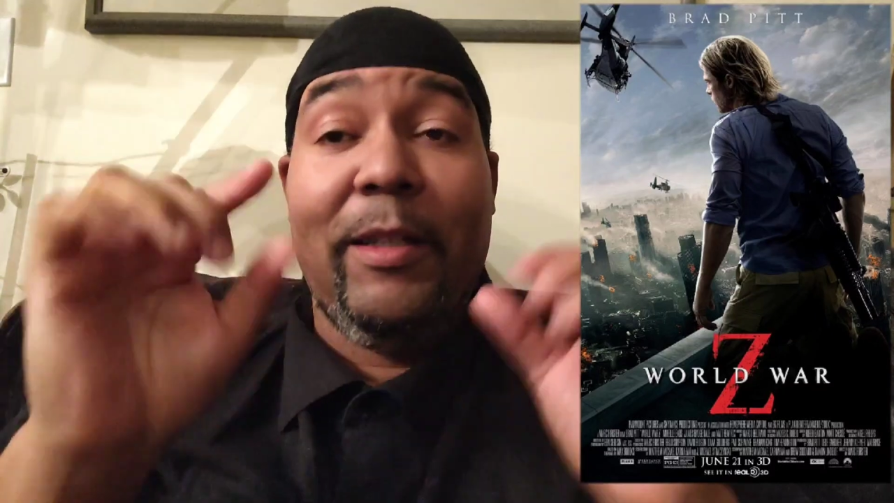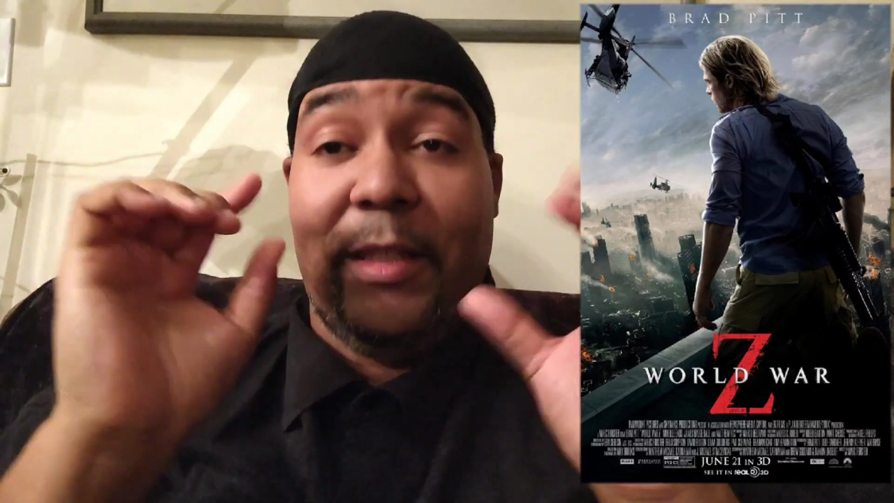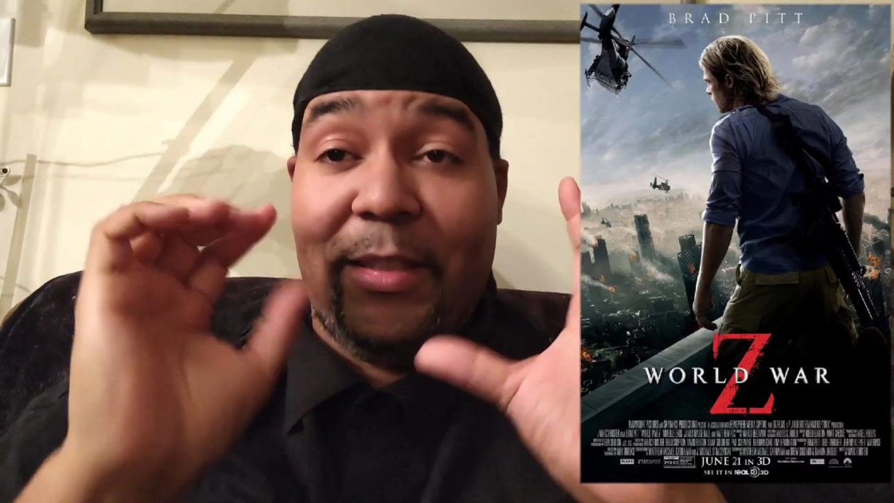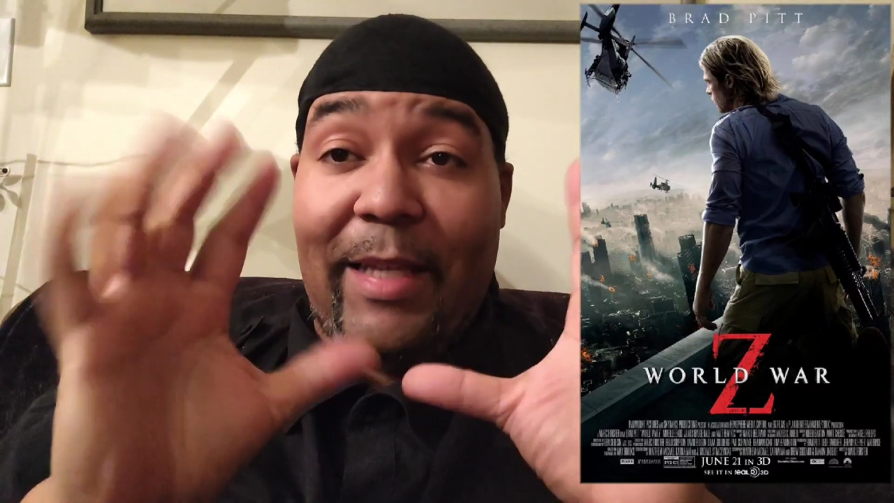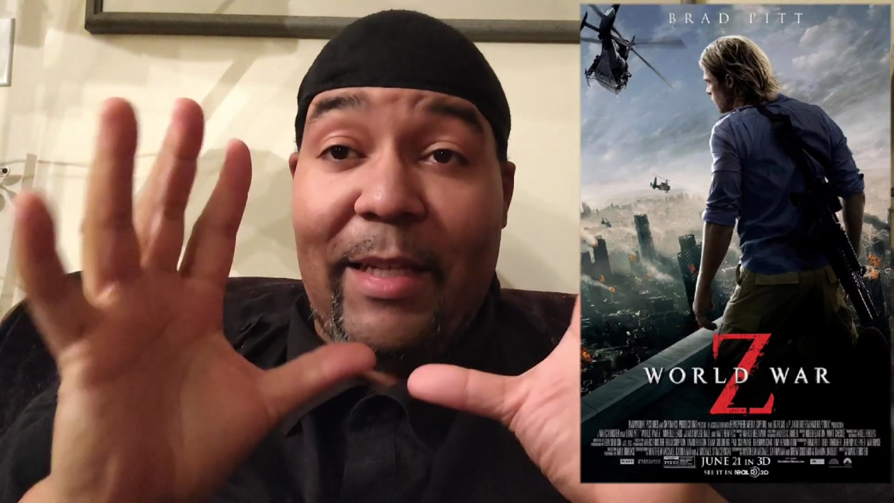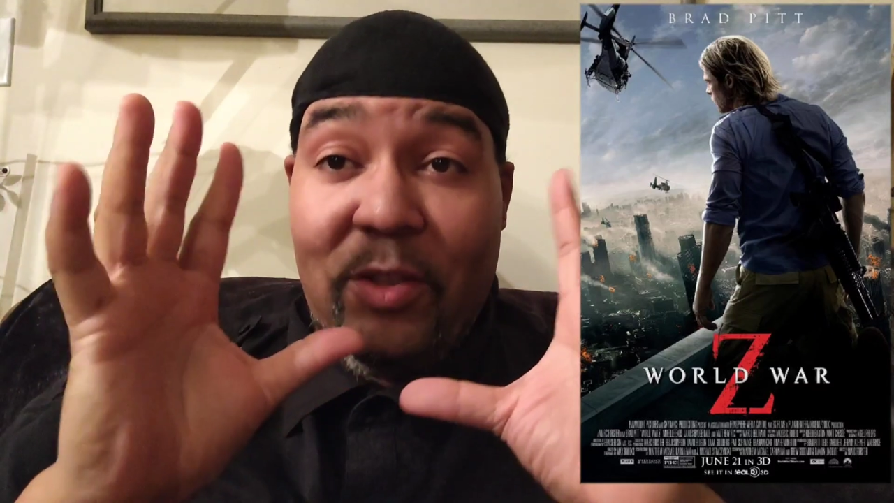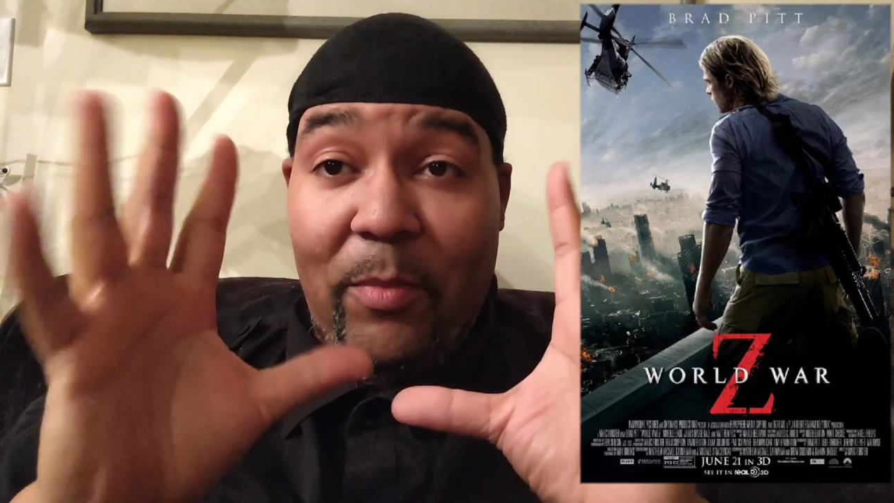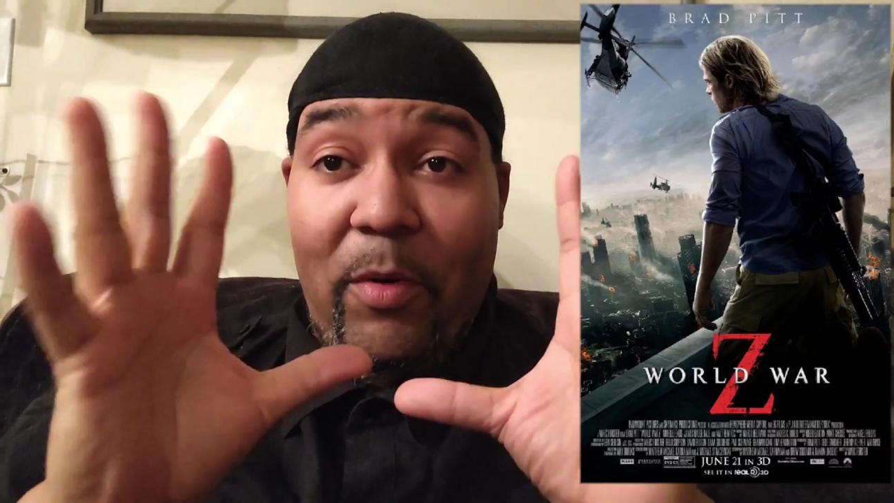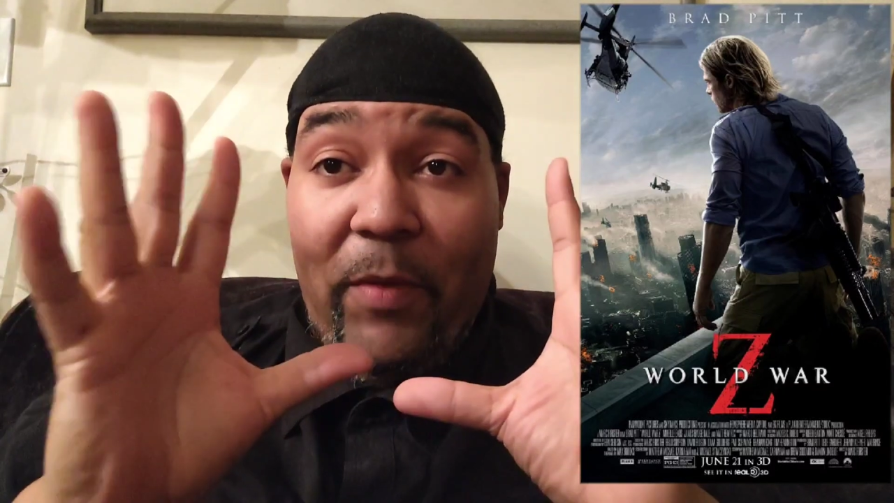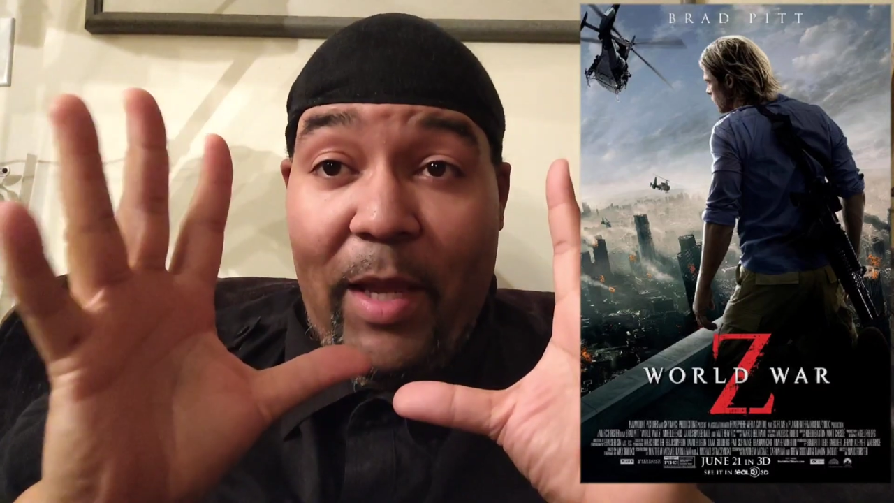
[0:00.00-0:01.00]
Disaster
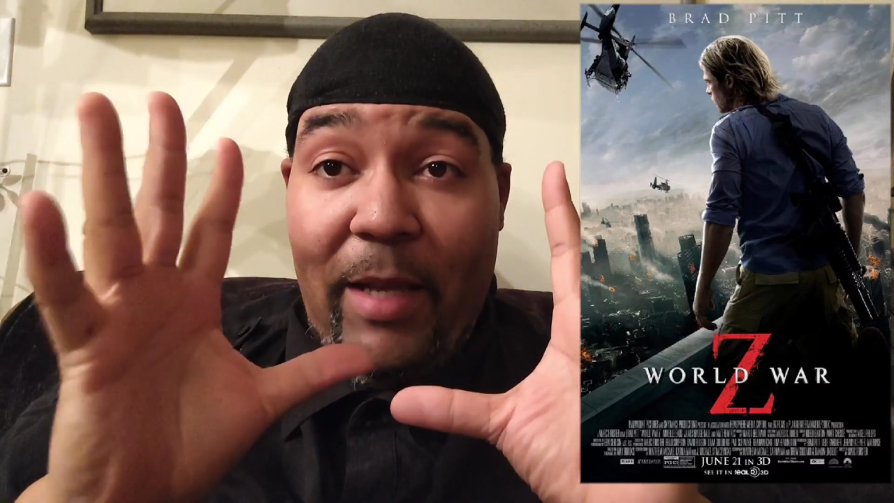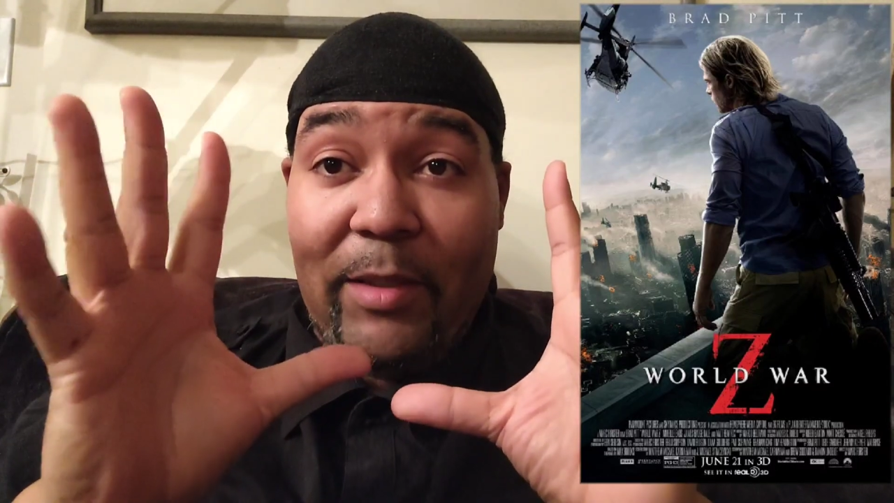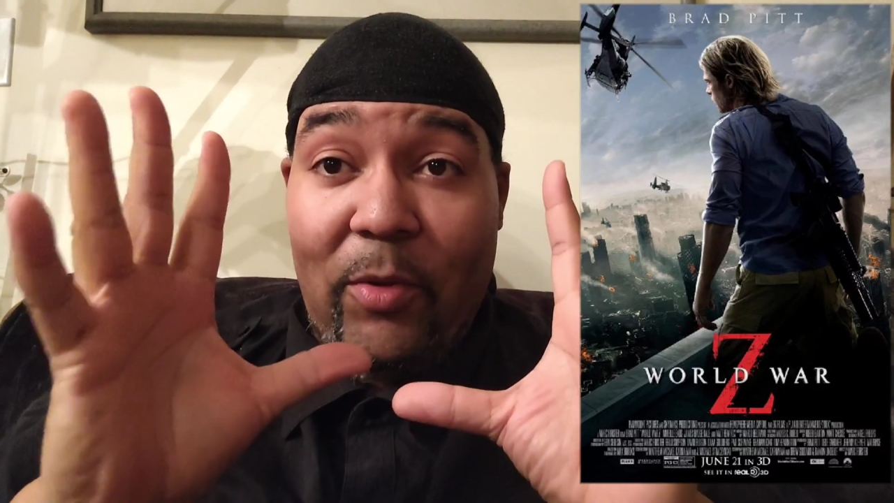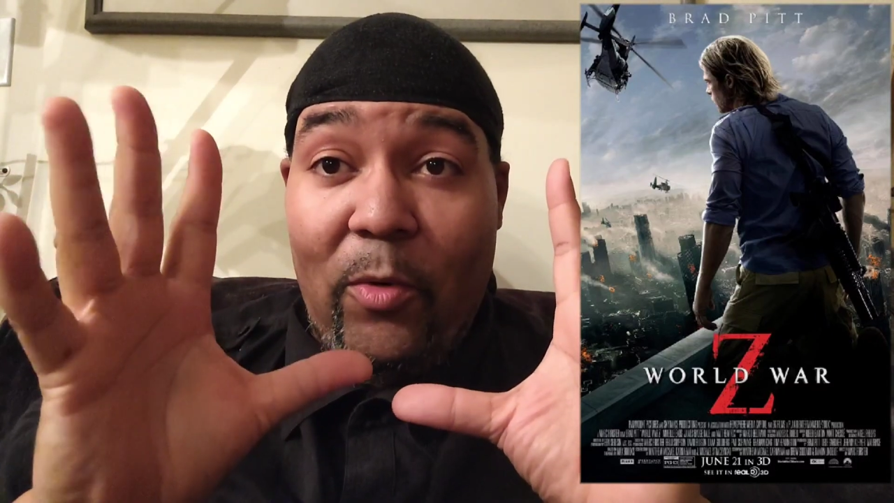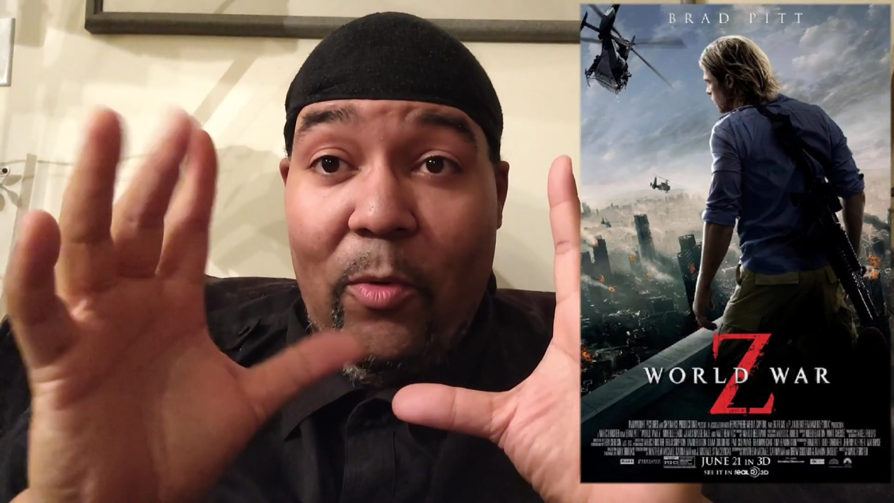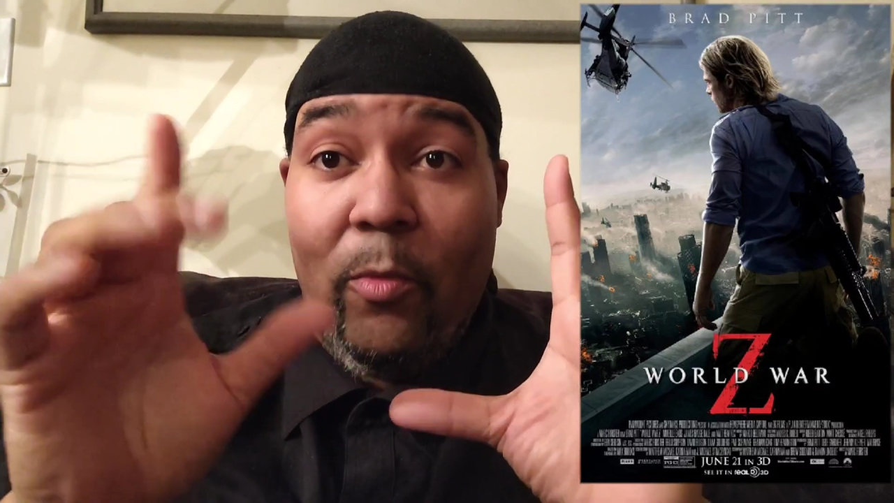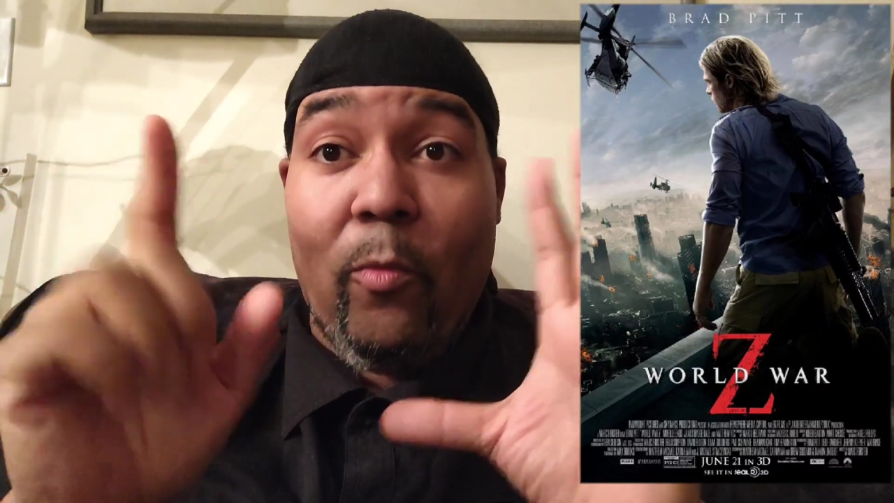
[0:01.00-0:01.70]
movie asshole,